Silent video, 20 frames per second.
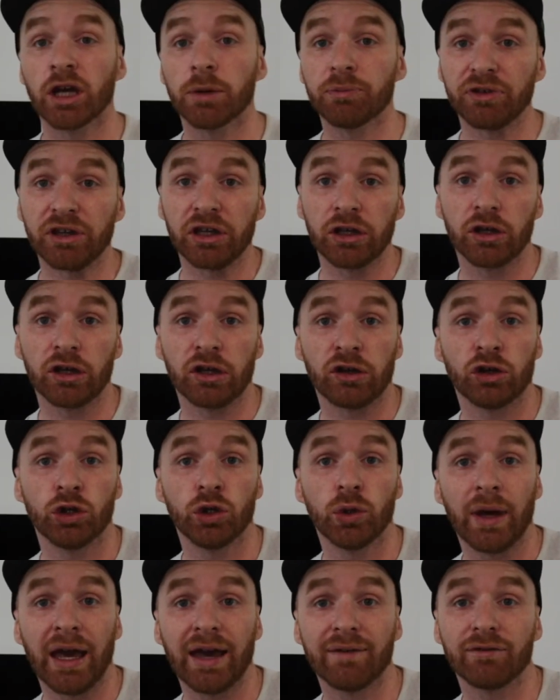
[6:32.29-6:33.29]
hopefully
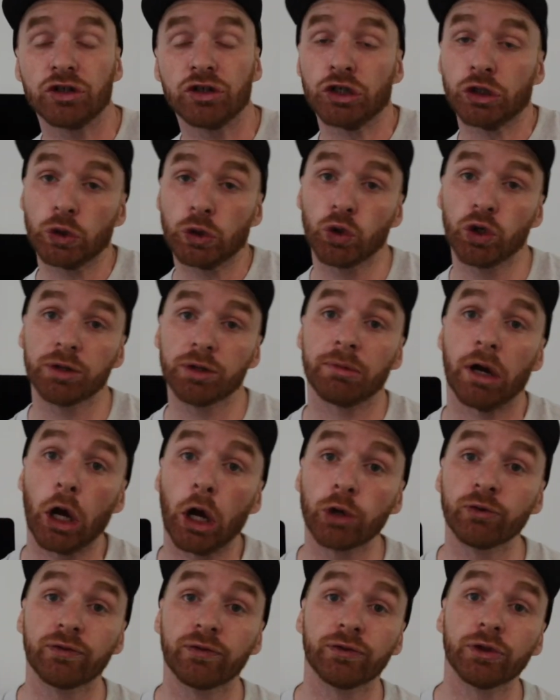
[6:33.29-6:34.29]
you have enjoyed my
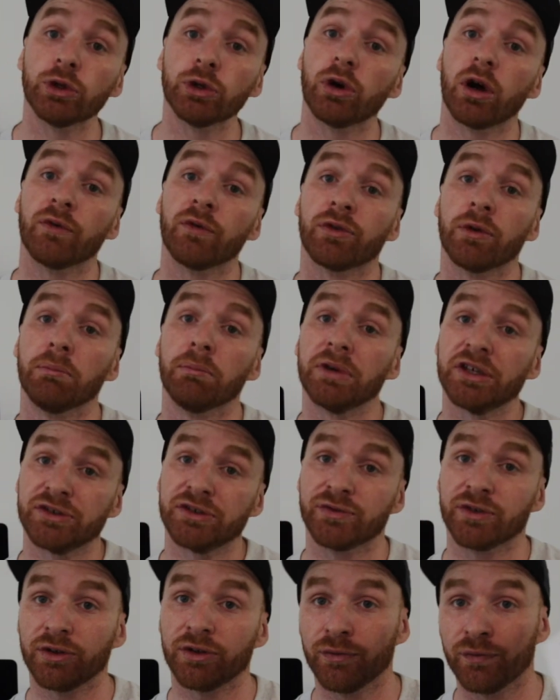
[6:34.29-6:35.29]
overview of the
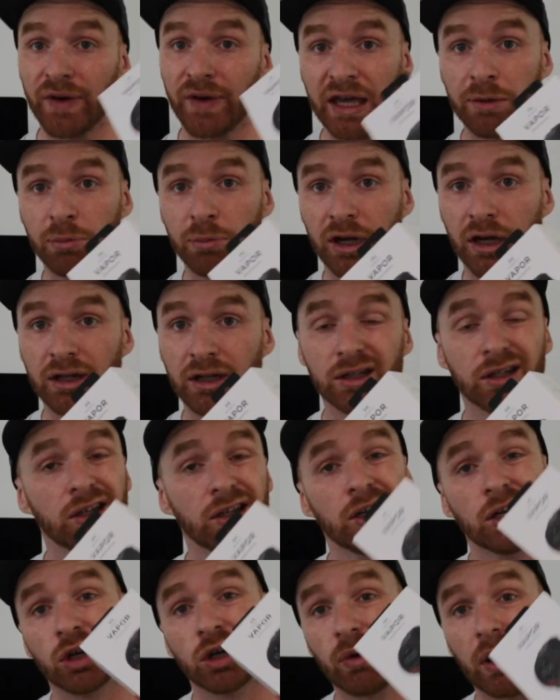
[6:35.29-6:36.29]
Misfit Vapor.
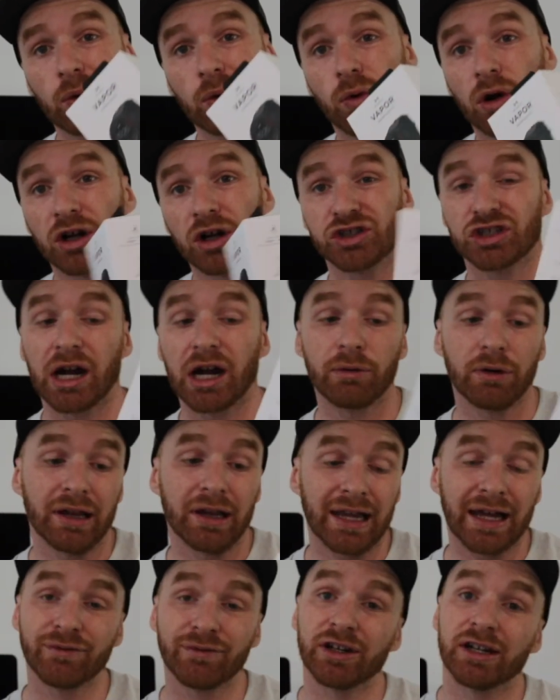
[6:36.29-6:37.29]
Great watch, I really
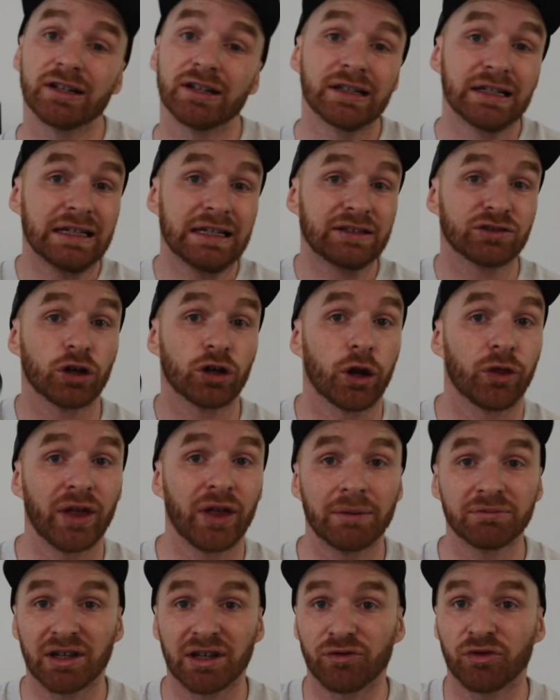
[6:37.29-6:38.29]
love it. It's got a
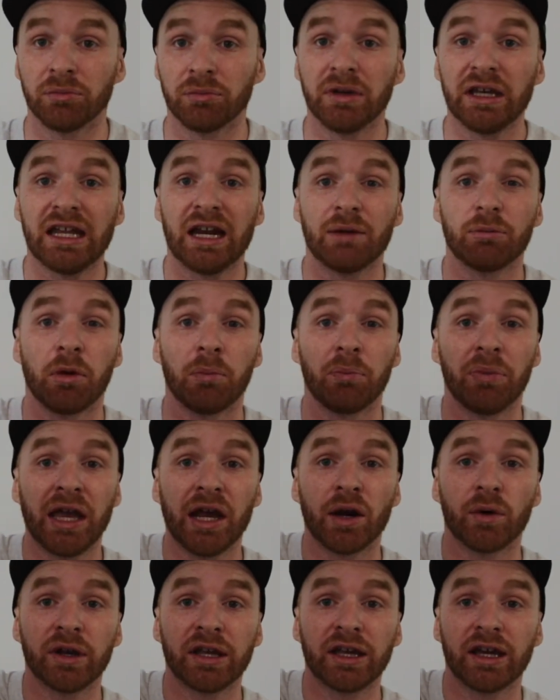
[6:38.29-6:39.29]
thumbs up for me, and I've been
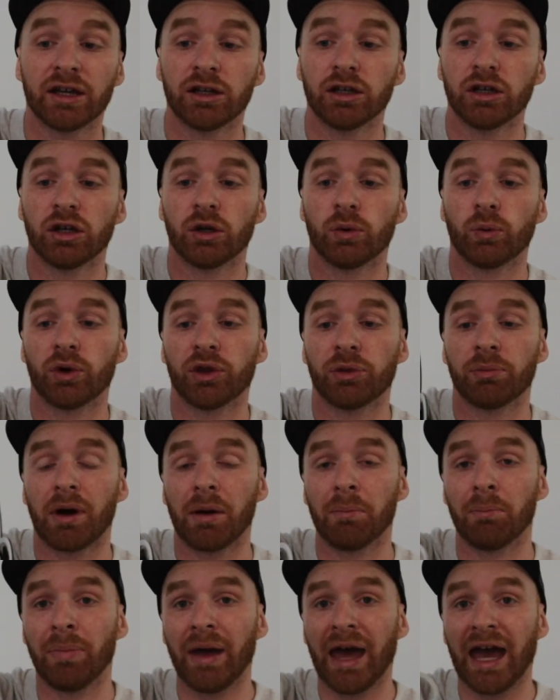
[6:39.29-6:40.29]
pairing it with
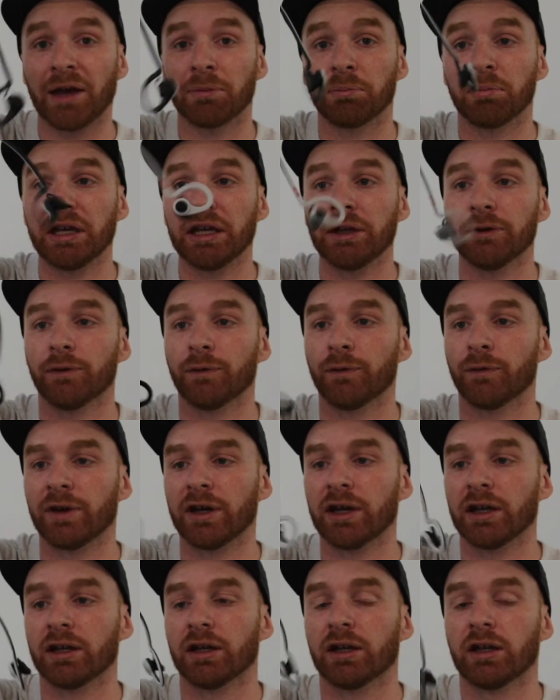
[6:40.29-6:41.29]
my Backbeat
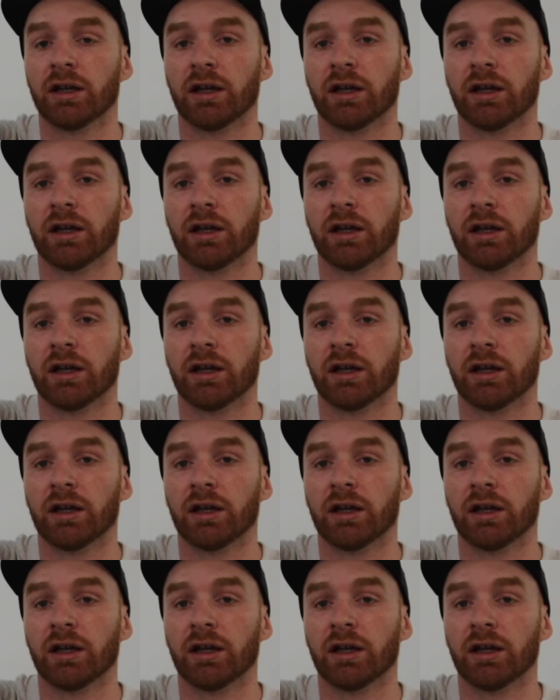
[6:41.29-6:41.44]
Fit,